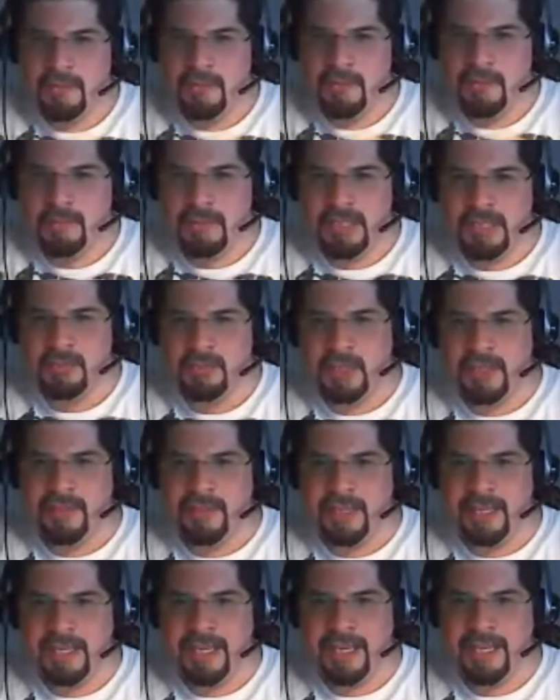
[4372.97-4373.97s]

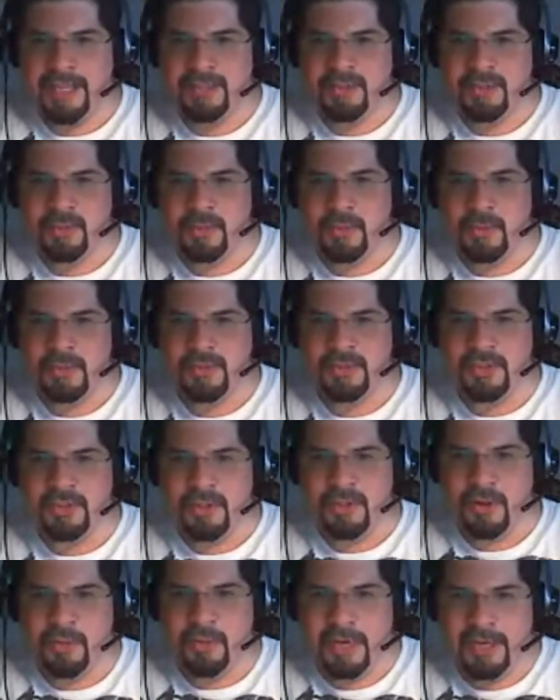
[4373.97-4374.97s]
between the two
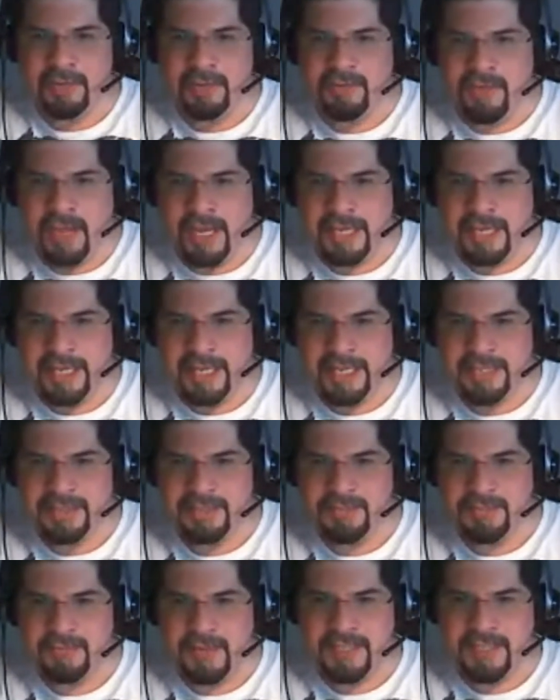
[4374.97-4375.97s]
snoring
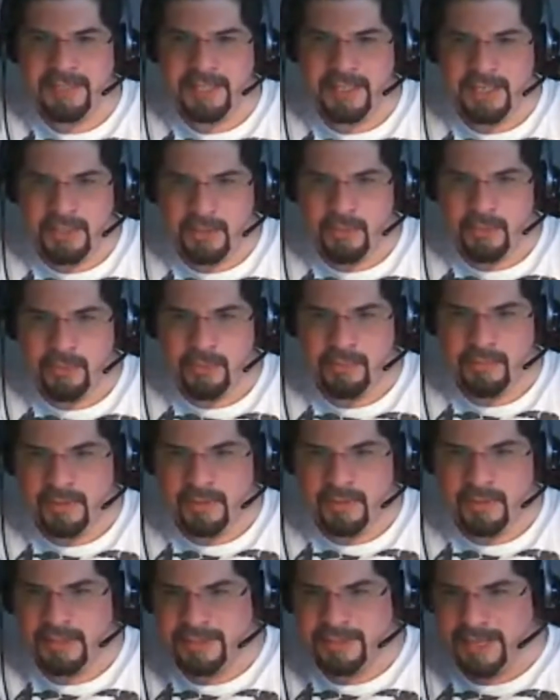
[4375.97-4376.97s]
Vikings facing you
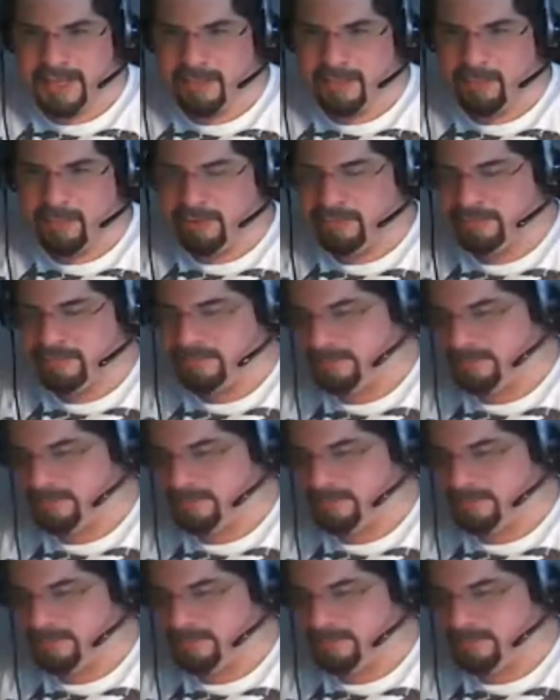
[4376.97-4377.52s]
on the table.